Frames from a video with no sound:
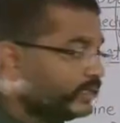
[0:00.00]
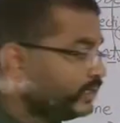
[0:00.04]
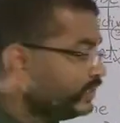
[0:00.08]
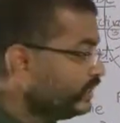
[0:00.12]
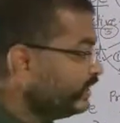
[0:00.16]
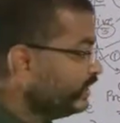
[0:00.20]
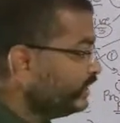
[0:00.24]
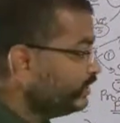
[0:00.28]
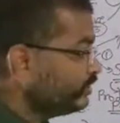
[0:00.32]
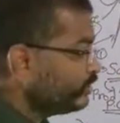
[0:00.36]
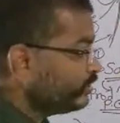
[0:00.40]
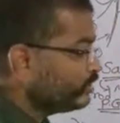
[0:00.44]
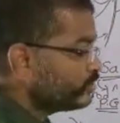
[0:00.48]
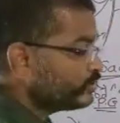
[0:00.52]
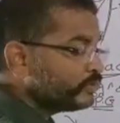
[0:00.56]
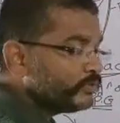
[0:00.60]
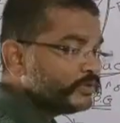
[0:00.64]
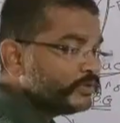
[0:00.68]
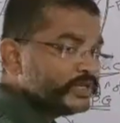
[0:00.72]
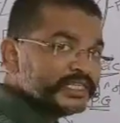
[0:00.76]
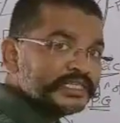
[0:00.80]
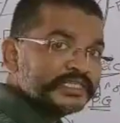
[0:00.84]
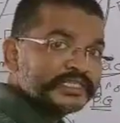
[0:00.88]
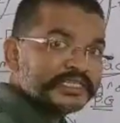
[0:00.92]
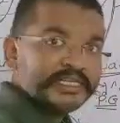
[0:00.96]
It is also
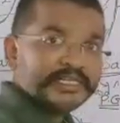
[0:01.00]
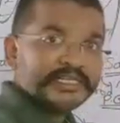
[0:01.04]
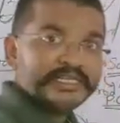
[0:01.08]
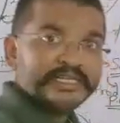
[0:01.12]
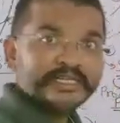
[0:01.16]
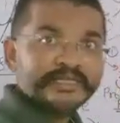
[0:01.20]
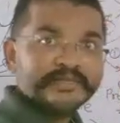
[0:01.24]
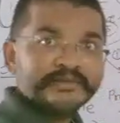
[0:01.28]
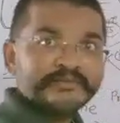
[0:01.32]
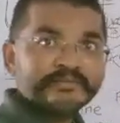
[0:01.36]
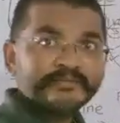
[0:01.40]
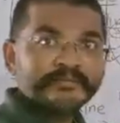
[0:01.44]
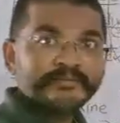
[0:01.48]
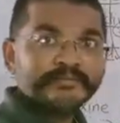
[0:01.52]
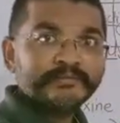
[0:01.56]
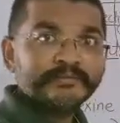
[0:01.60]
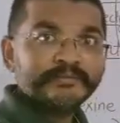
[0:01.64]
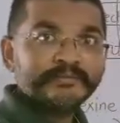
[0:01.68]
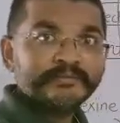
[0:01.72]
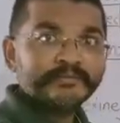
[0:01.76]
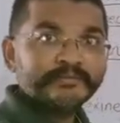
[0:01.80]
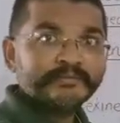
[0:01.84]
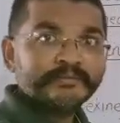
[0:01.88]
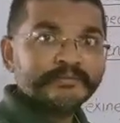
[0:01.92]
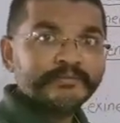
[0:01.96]
one cell thick,
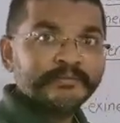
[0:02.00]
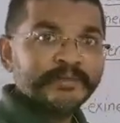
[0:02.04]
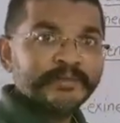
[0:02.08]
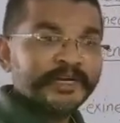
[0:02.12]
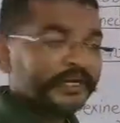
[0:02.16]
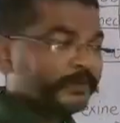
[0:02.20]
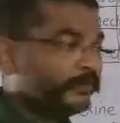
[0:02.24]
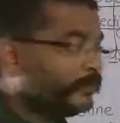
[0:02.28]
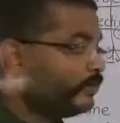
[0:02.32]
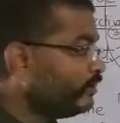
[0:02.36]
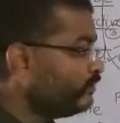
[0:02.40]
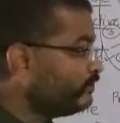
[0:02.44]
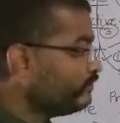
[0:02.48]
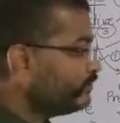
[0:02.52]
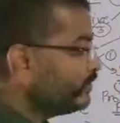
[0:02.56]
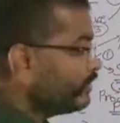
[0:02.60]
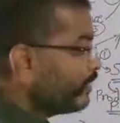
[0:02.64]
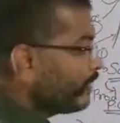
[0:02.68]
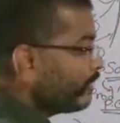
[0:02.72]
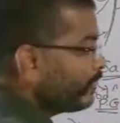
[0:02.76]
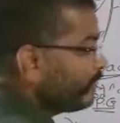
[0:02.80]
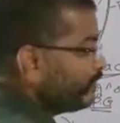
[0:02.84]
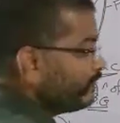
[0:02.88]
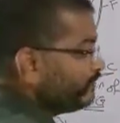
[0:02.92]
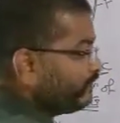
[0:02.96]
made up of
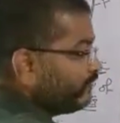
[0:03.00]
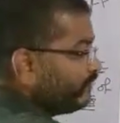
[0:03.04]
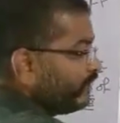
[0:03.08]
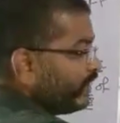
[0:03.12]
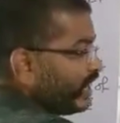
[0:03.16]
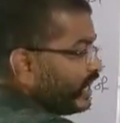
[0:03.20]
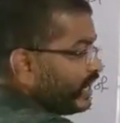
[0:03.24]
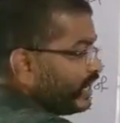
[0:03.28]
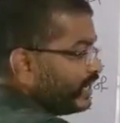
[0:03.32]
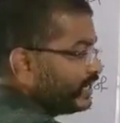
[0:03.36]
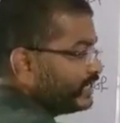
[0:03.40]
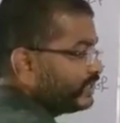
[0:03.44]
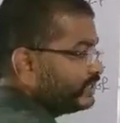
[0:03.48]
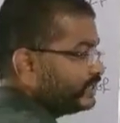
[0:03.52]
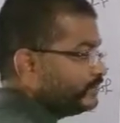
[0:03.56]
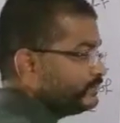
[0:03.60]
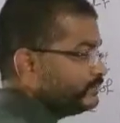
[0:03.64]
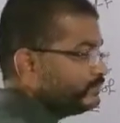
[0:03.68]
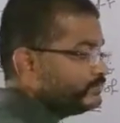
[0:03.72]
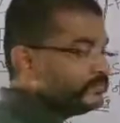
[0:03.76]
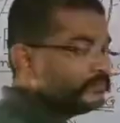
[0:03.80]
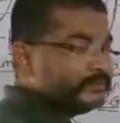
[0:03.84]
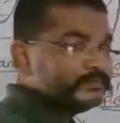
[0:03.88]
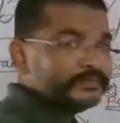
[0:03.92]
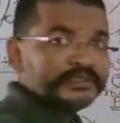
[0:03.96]
flat
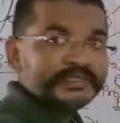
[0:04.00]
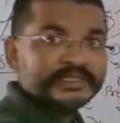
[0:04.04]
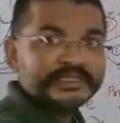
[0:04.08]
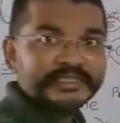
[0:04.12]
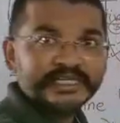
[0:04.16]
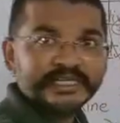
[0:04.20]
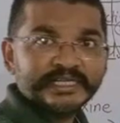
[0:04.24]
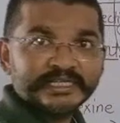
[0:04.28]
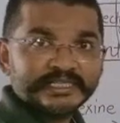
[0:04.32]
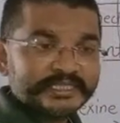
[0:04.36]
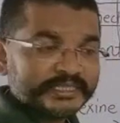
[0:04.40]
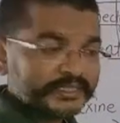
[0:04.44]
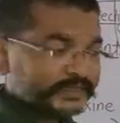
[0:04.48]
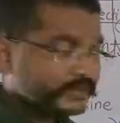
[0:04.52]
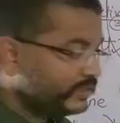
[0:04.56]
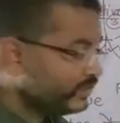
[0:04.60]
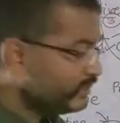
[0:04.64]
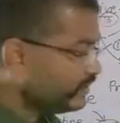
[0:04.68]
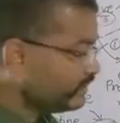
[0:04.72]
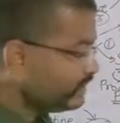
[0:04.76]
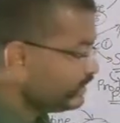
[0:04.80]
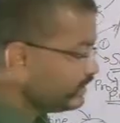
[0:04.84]
cells.